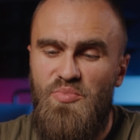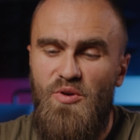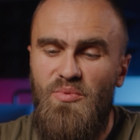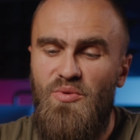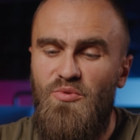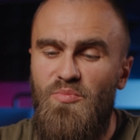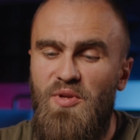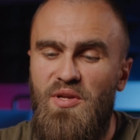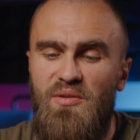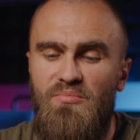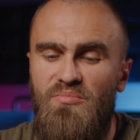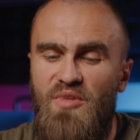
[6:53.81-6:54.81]
probably would
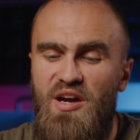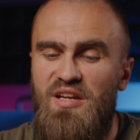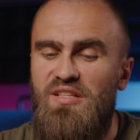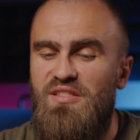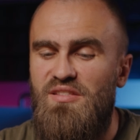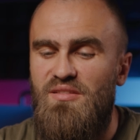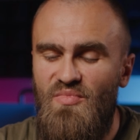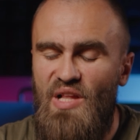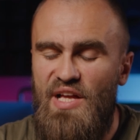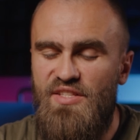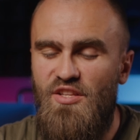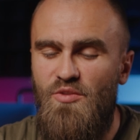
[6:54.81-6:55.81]
be nice
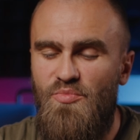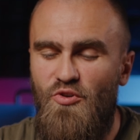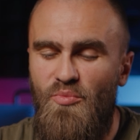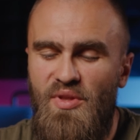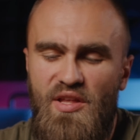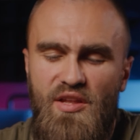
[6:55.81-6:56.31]
as an improvement,